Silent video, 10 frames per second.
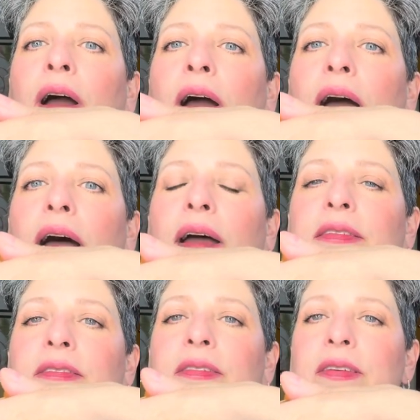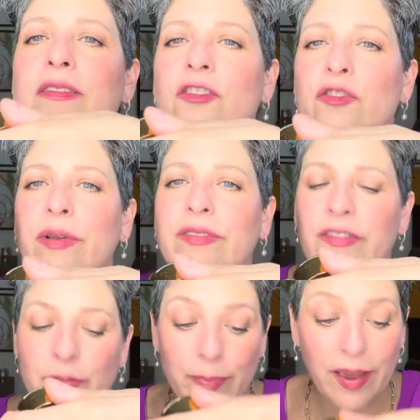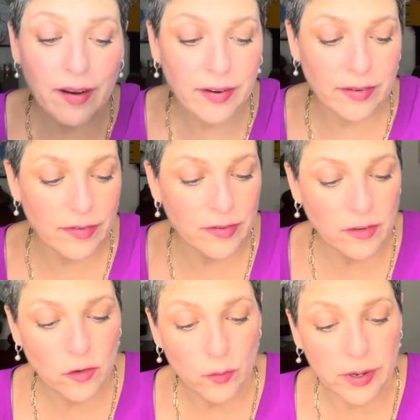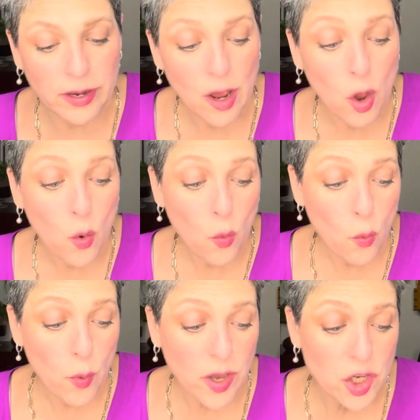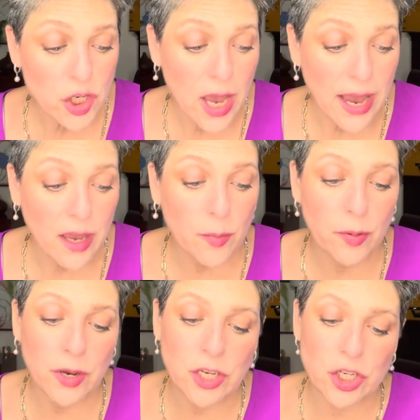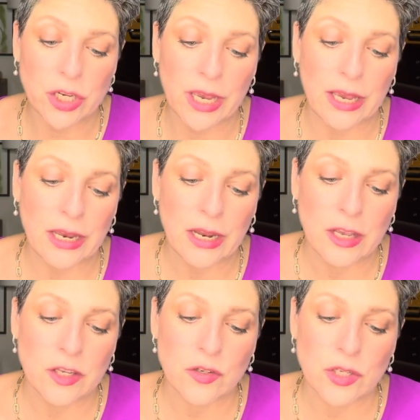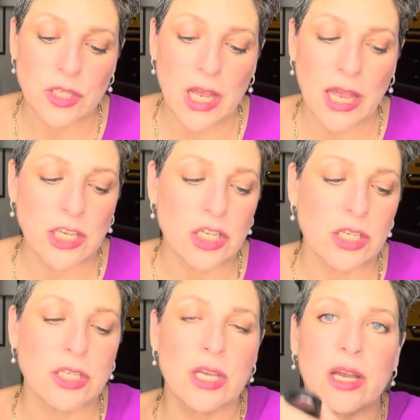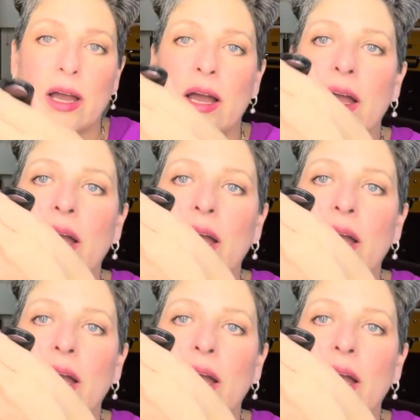has this transparency to it, which I appreciate. So it's not just like a...